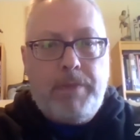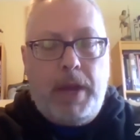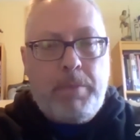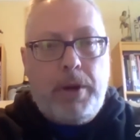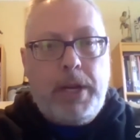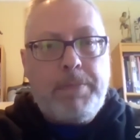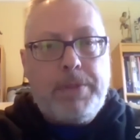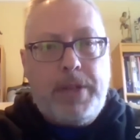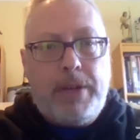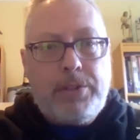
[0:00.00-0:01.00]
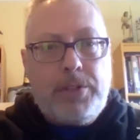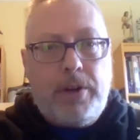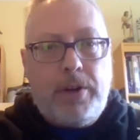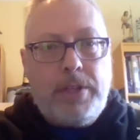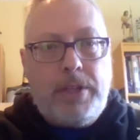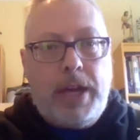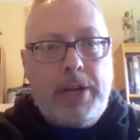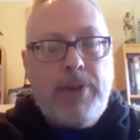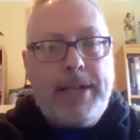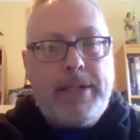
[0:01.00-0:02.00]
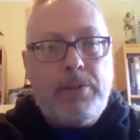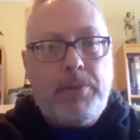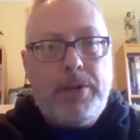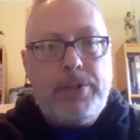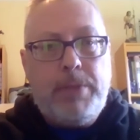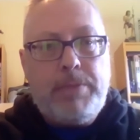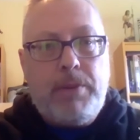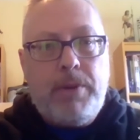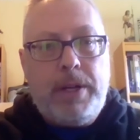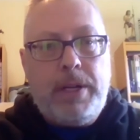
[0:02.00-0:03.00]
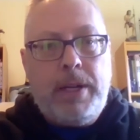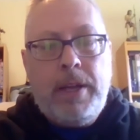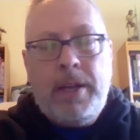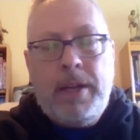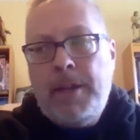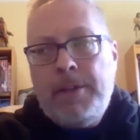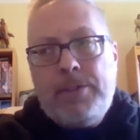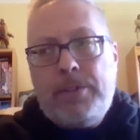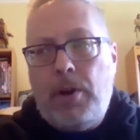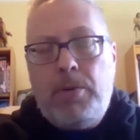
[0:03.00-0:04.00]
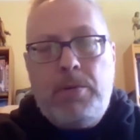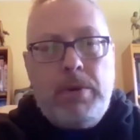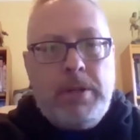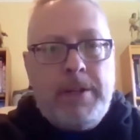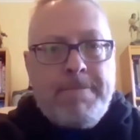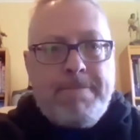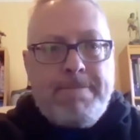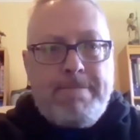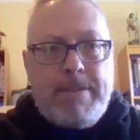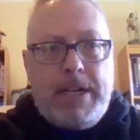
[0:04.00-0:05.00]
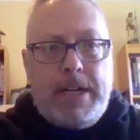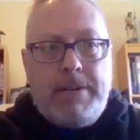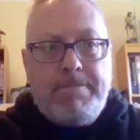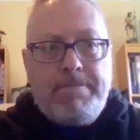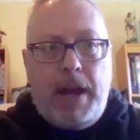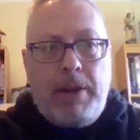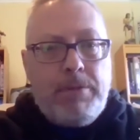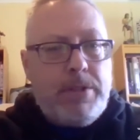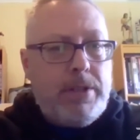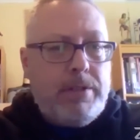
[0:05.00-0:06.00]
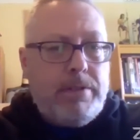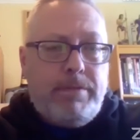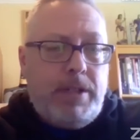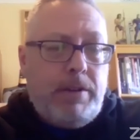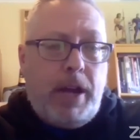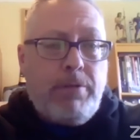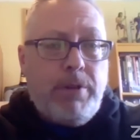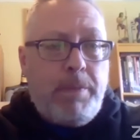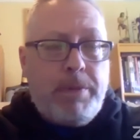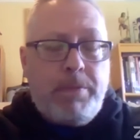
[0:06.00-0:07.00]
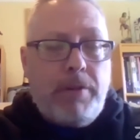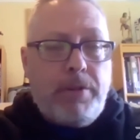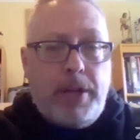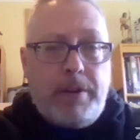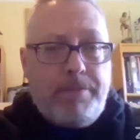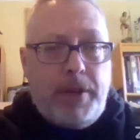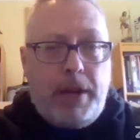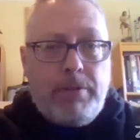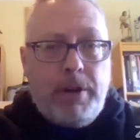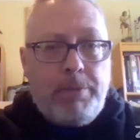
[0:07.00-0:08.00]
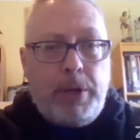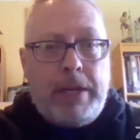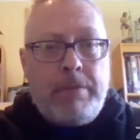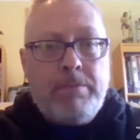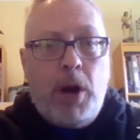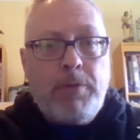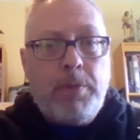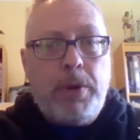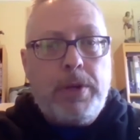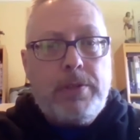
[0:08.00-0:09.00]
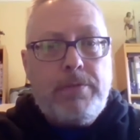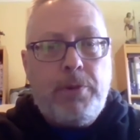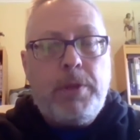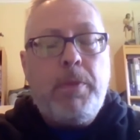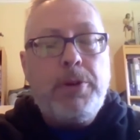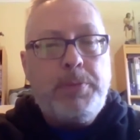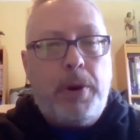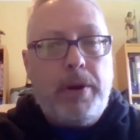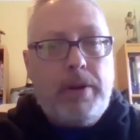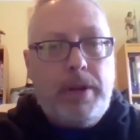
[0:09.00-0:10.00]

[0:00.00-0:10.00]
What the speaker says: burning up the sales charts and not attracting the readership they wanted? So I grew up a Marvel kid. I grew up reading Marvel books for the most part.